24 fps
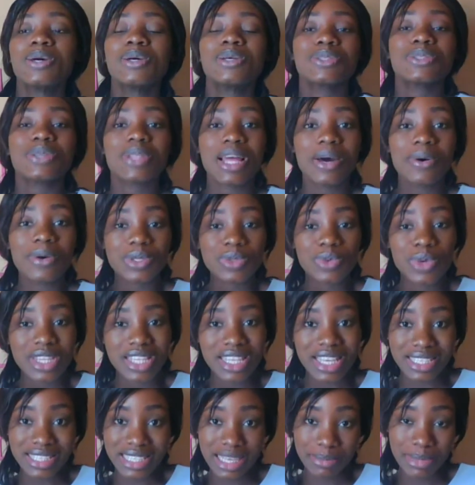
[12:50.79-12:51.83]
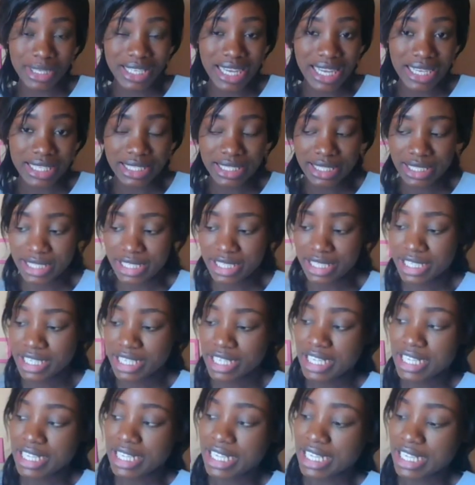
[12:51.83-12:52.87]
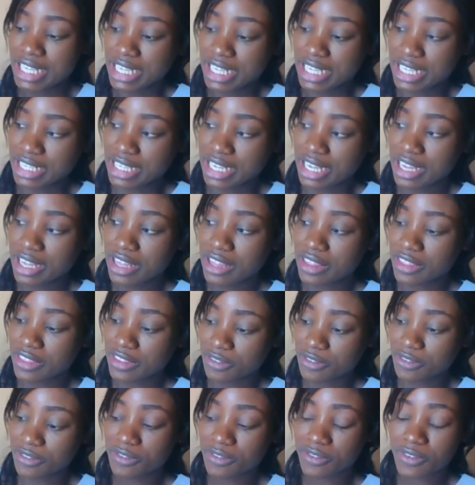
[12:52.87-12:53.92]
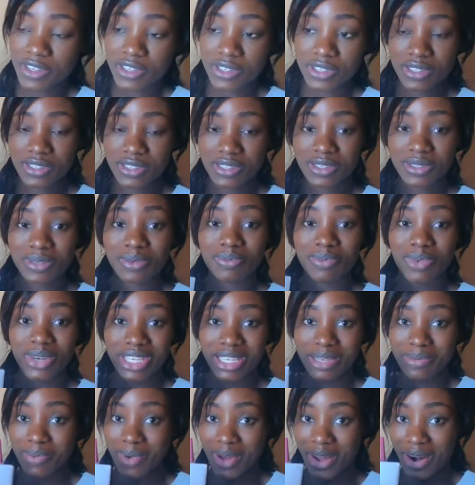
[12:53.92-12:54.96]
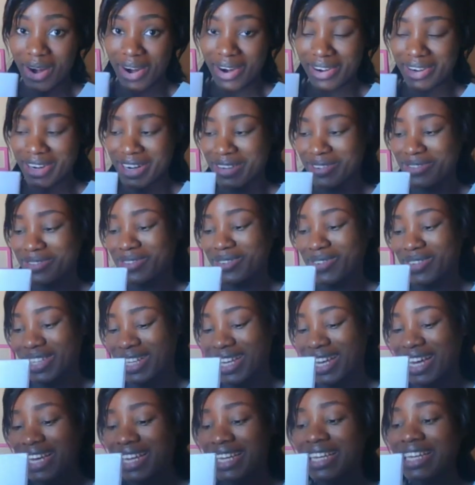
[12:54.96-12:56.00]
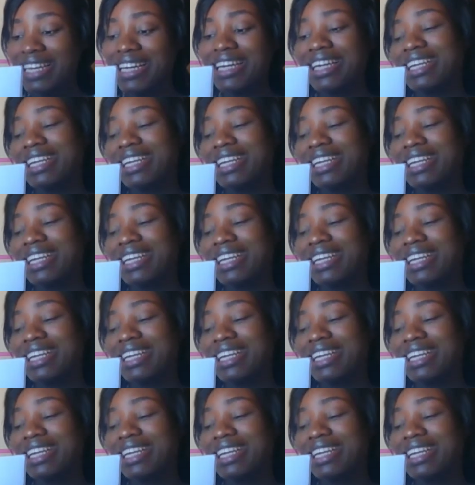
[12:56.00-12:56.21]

So that was what the examiner did in the first body paragraph, okay?